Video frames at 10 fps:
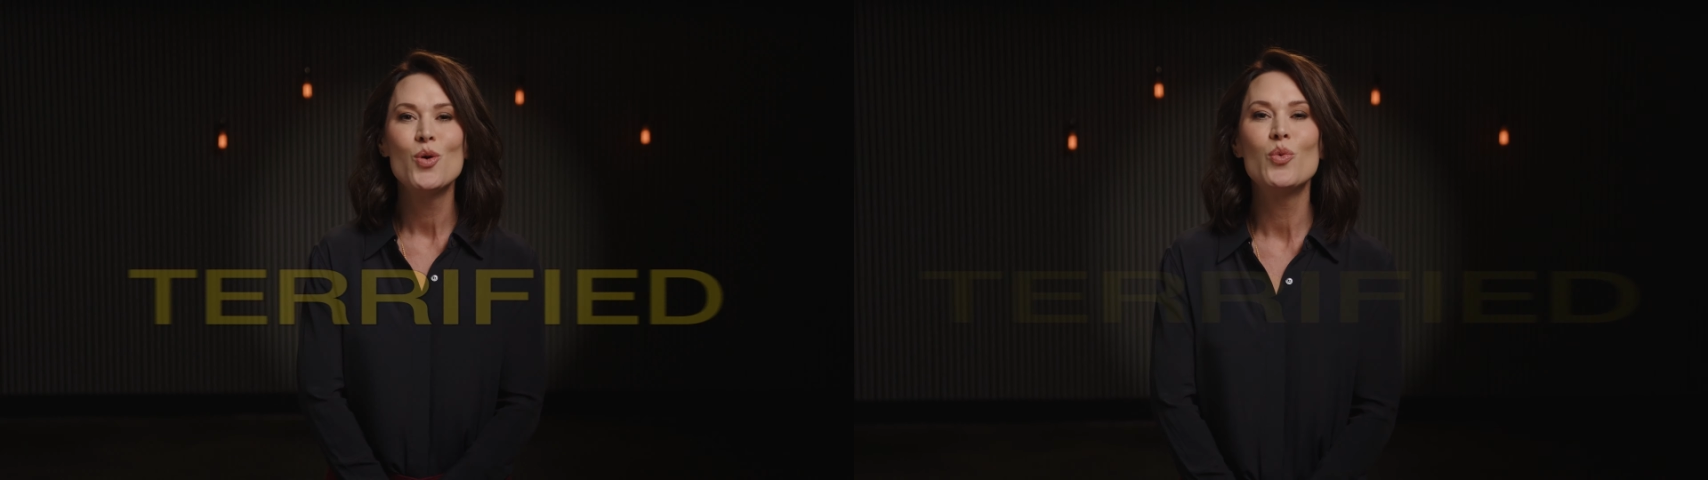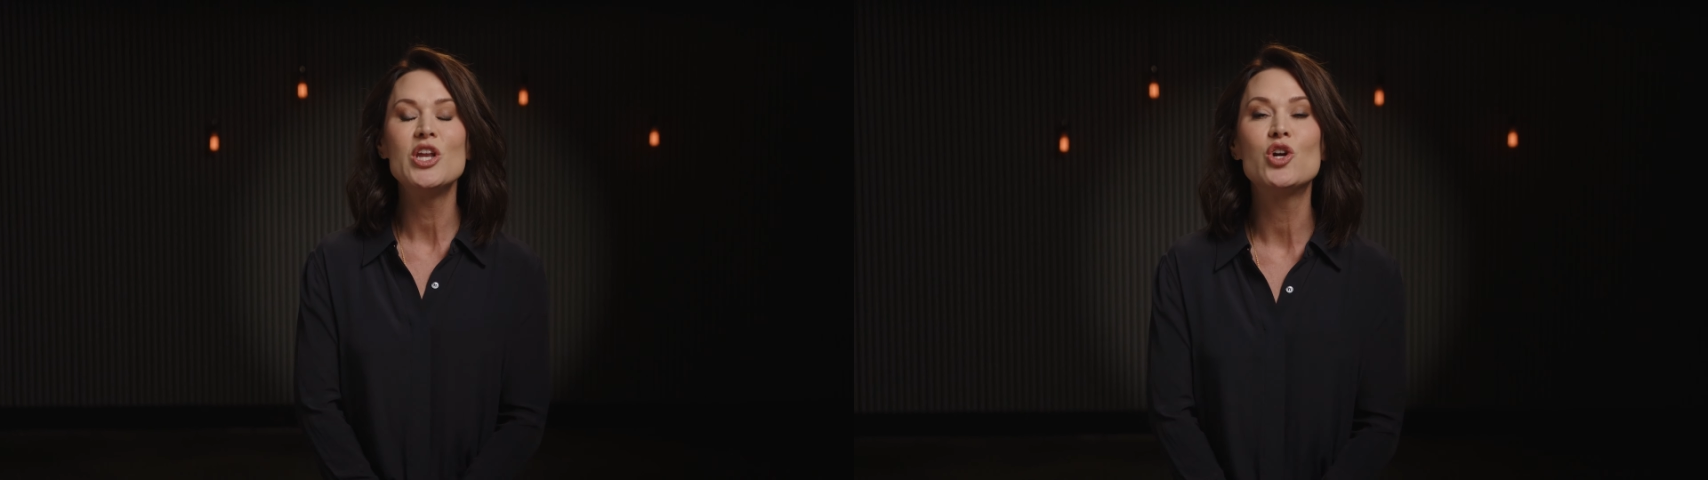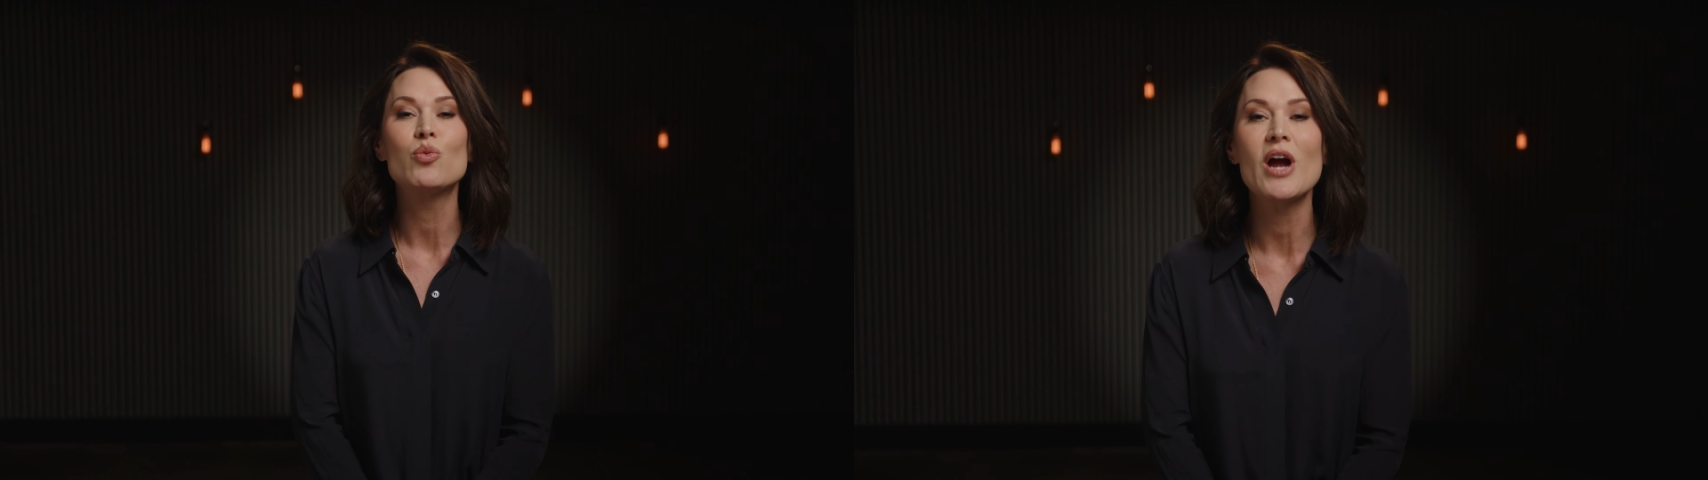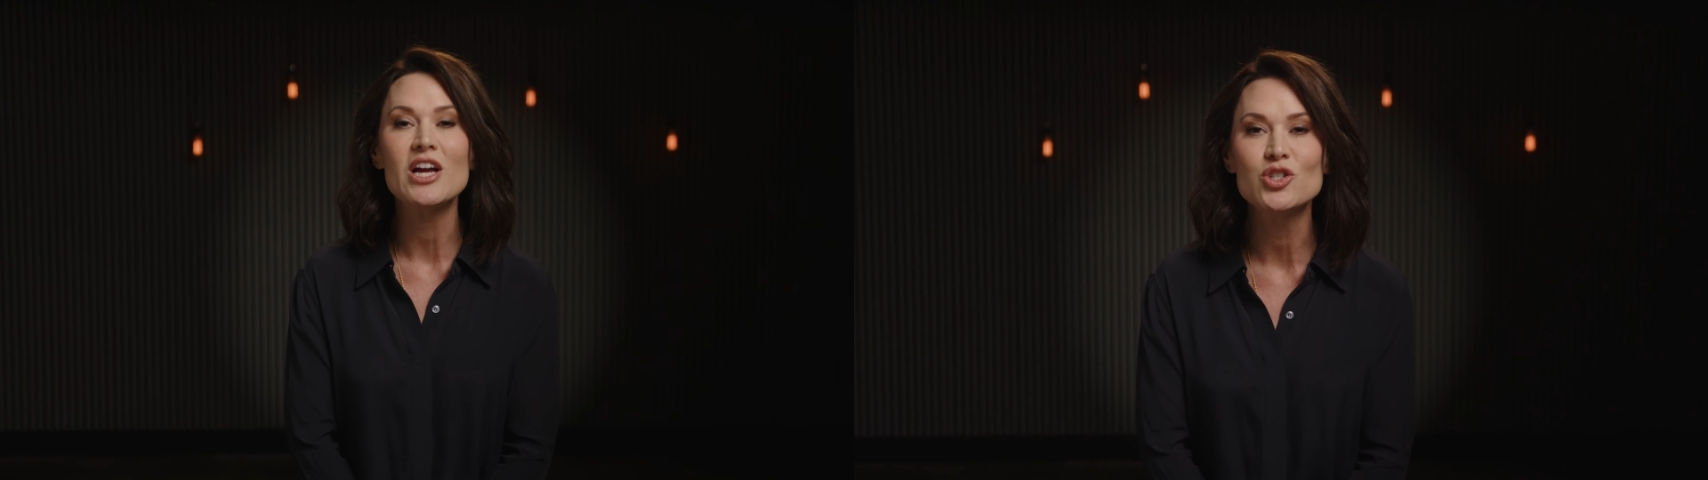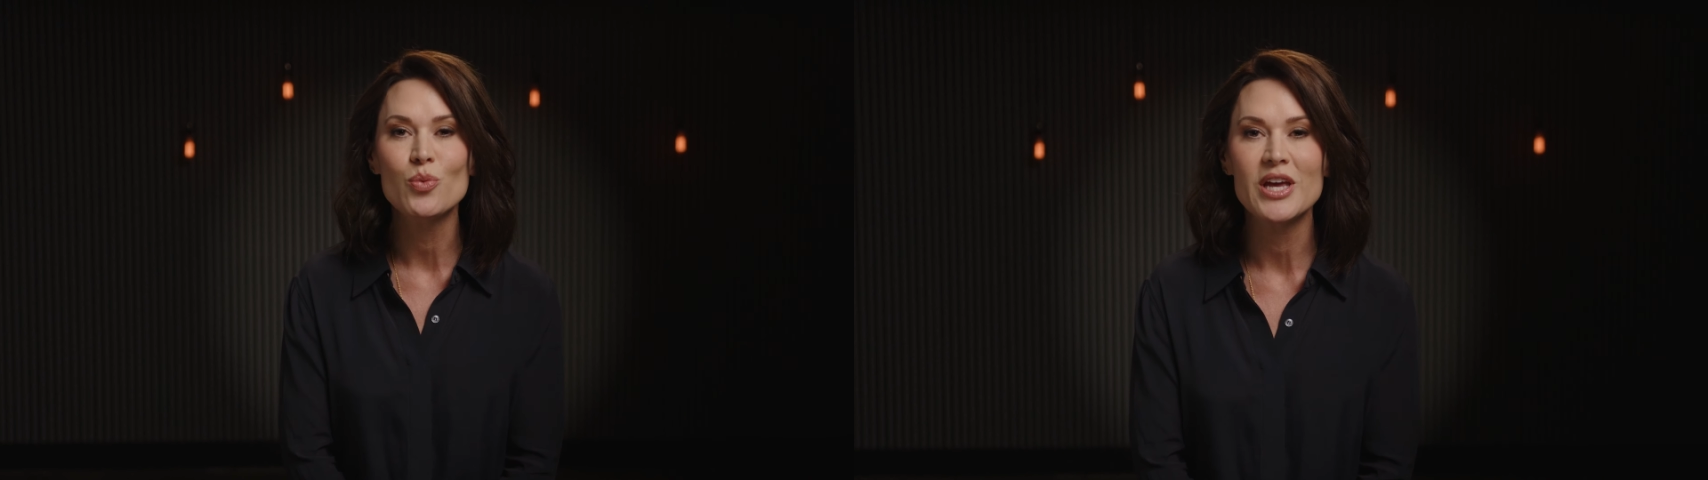When he
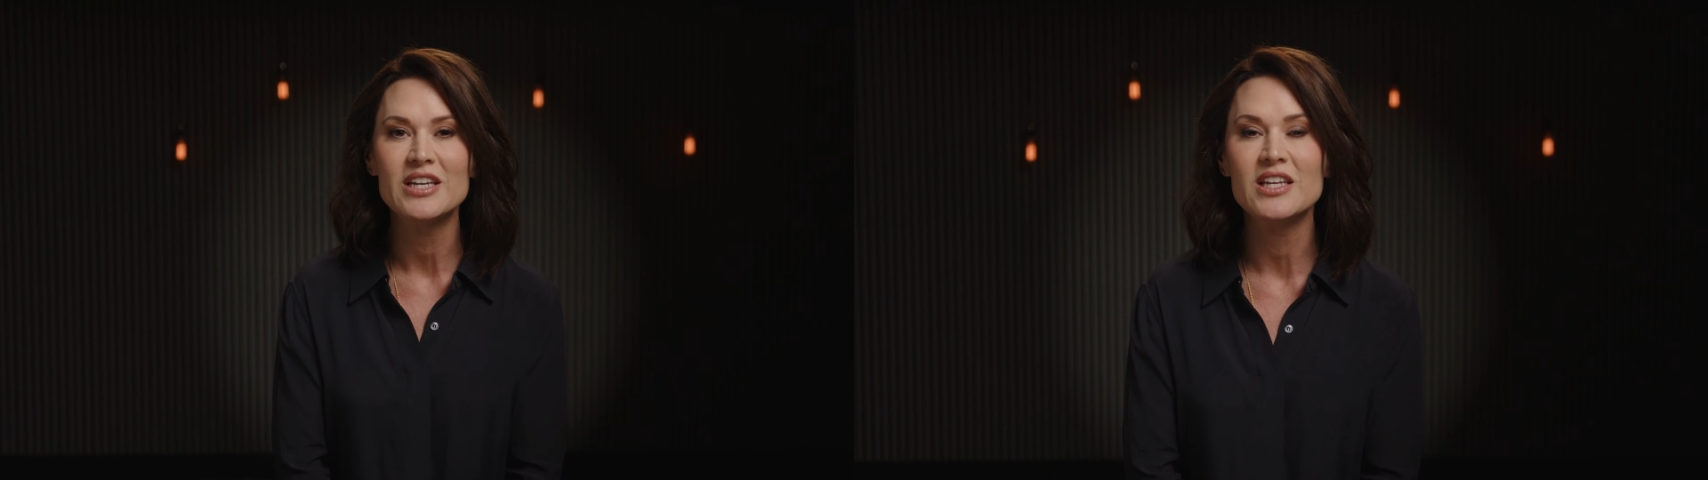graduated,